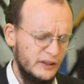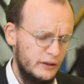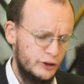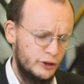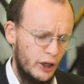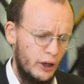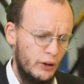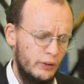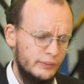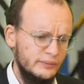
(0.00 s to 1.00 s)

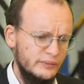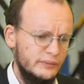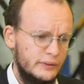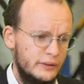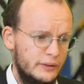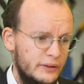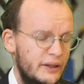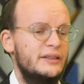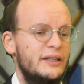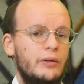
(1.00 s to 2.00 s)
So
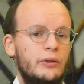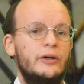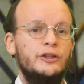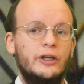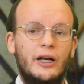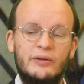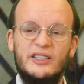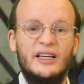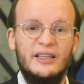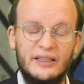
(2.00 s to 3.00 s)
that's our question. And we
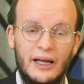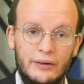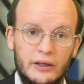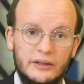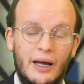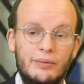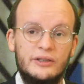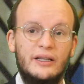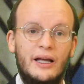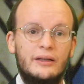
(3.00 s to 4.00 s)
see it now. There are double
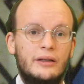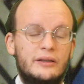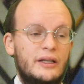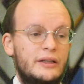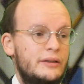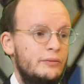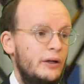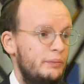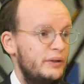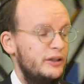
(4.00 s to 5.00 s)
standards that we
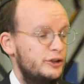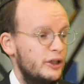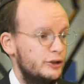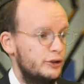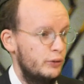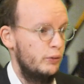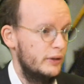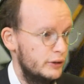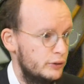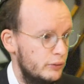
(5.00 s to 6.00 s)
are being judged
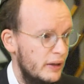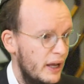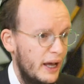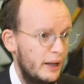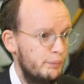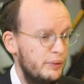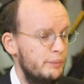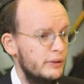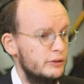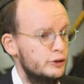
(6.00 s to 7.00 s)
according to. And
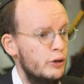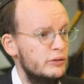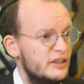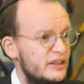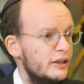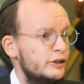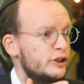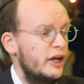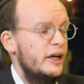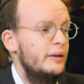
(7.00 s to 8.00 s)
people don't see
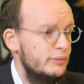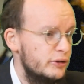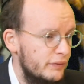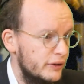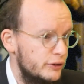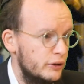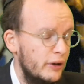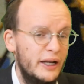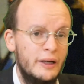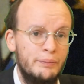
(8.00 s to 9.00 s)
ashamed of it. You know,
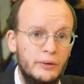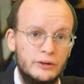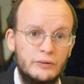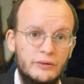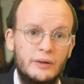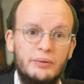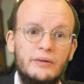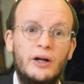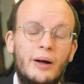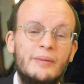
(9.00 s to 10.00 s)
any person with a bit
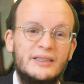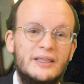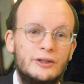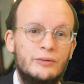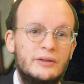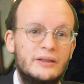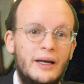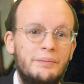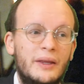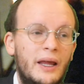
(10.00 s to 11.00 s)
of common sense would
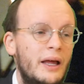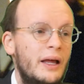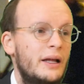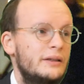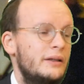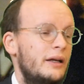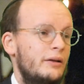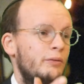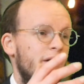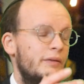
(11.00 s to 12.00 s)
say, it's like
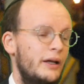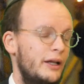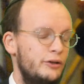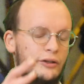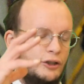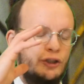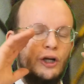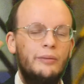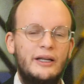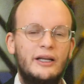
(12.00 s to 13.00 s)
that one of, and there's
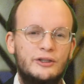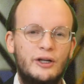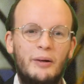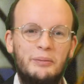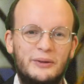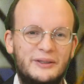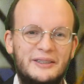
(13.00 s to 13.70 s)
so many examples.